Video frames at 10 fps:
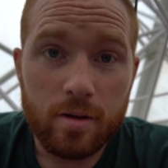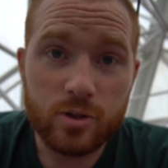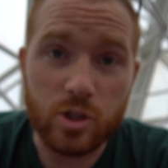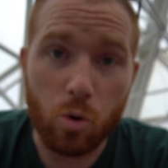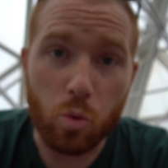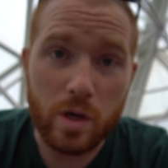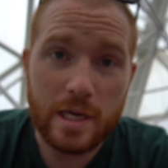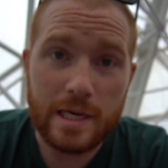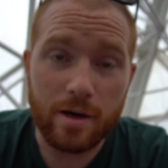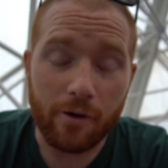So
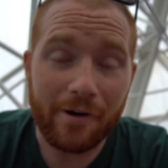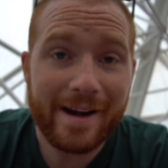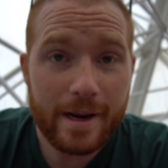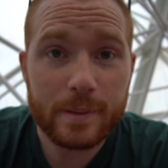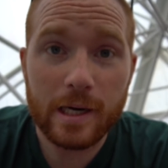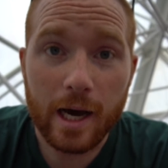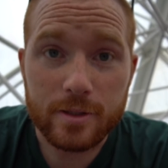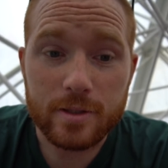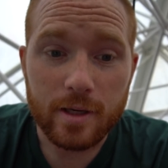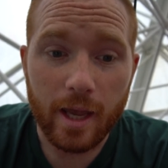we are at
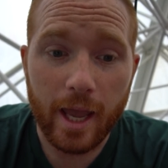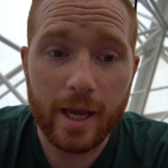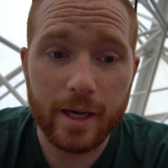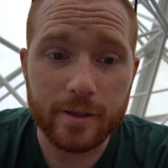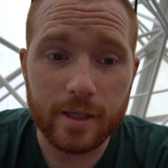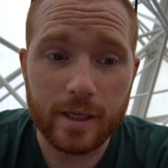Epcot, and